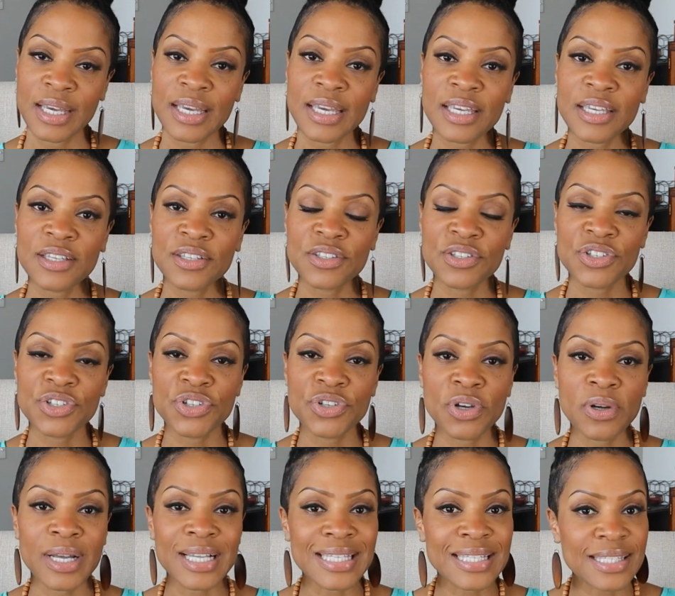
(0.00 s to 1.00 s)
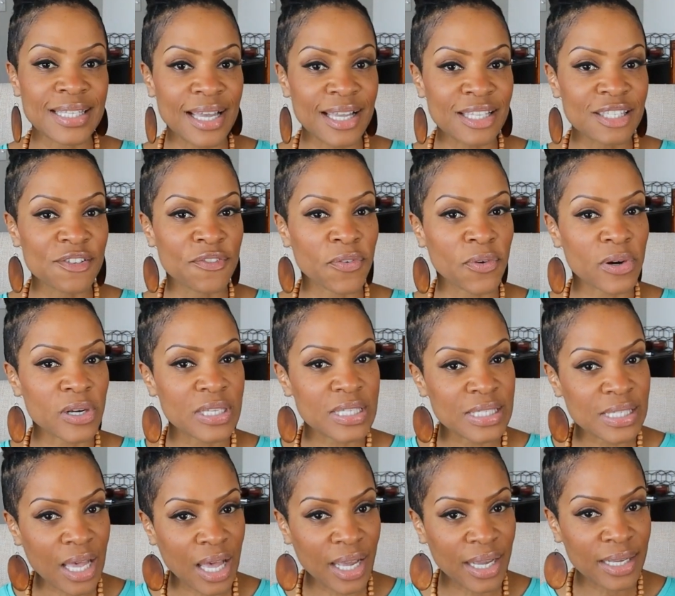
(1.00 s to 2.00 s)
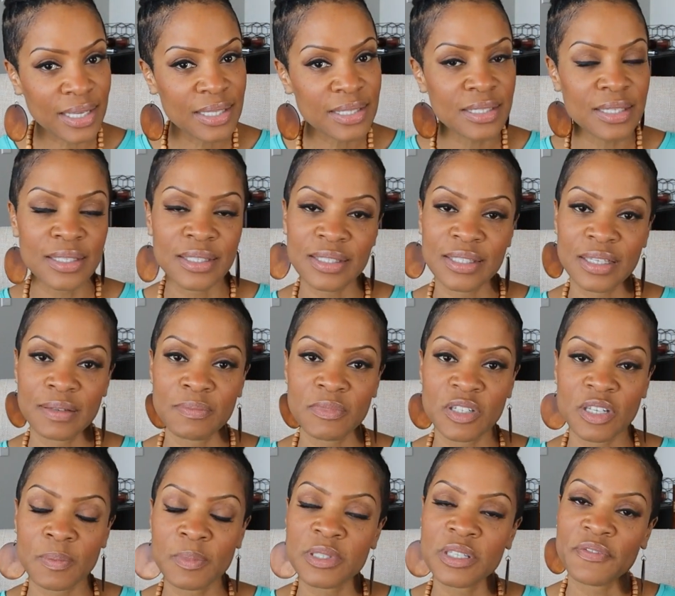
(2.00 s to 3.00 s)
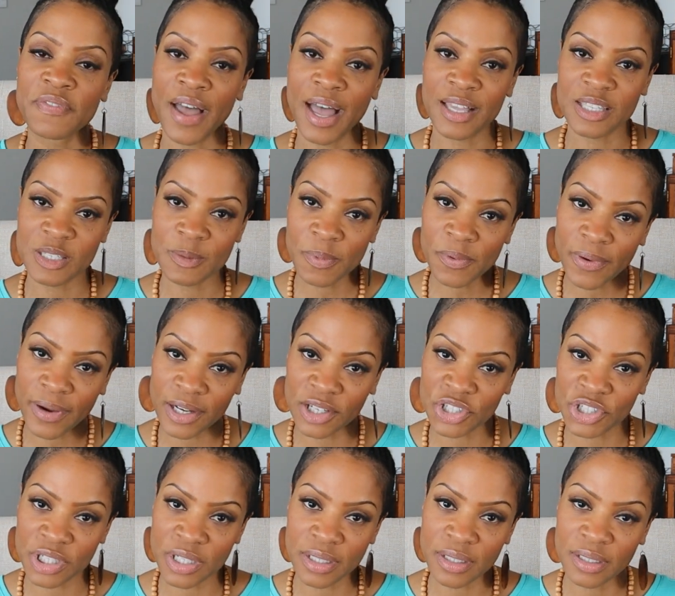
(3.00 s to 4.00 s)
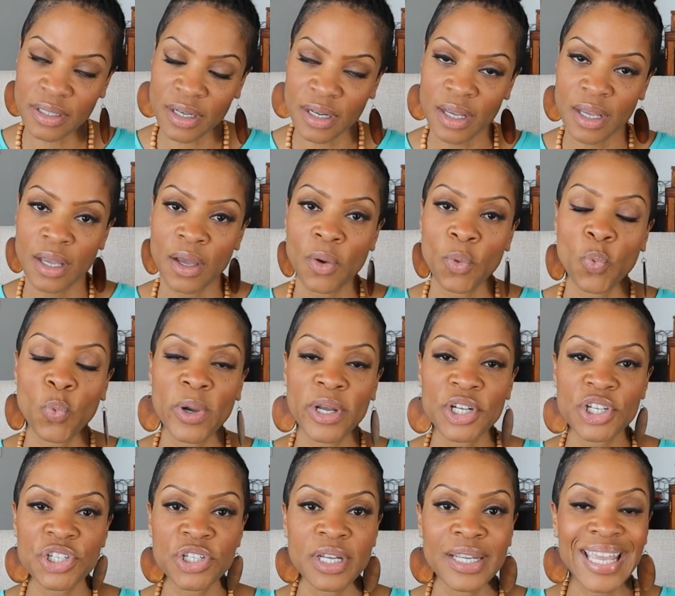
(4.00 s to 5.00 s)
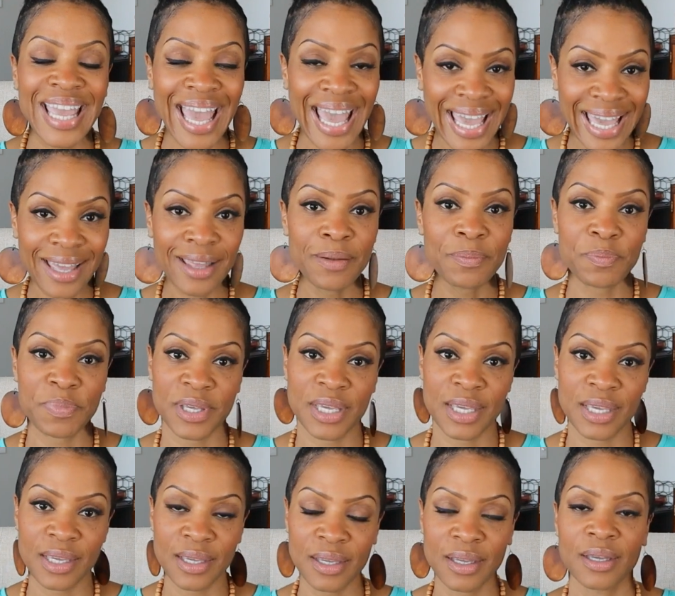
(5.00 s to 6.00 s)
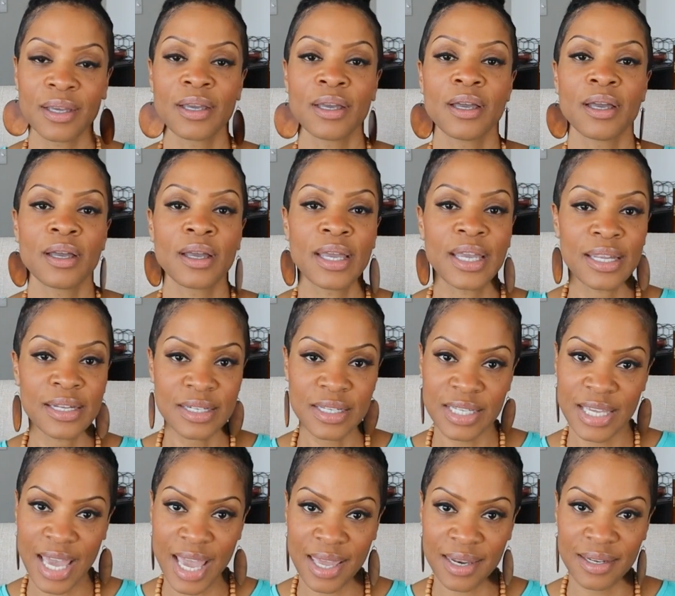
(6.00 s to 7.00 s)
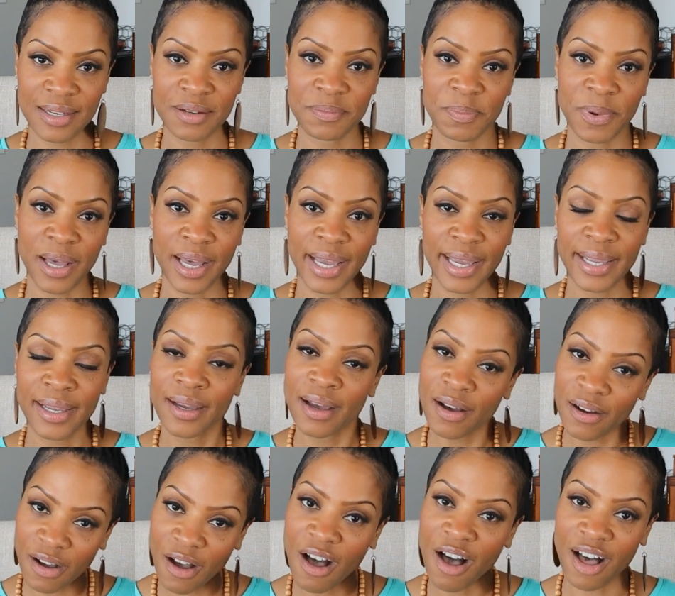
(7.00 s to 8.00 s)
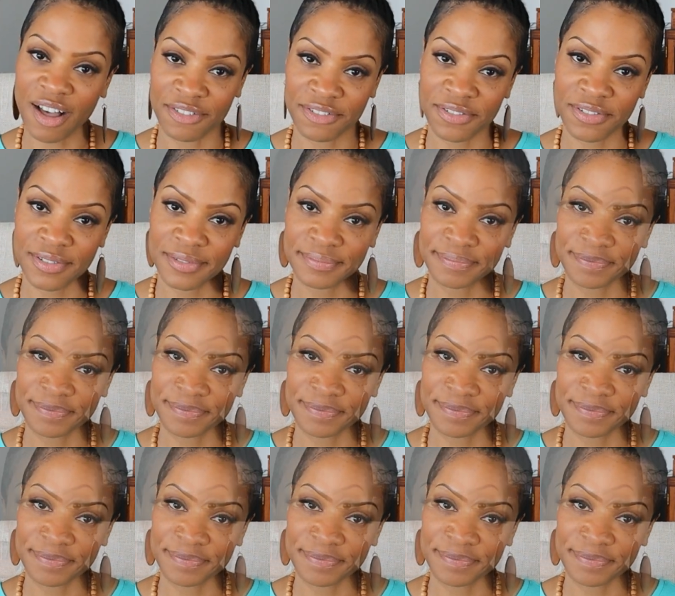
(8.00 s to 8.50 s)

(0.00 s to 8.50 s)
is to assess for signs and symptoms of aspiration, which can be indicated by a cough.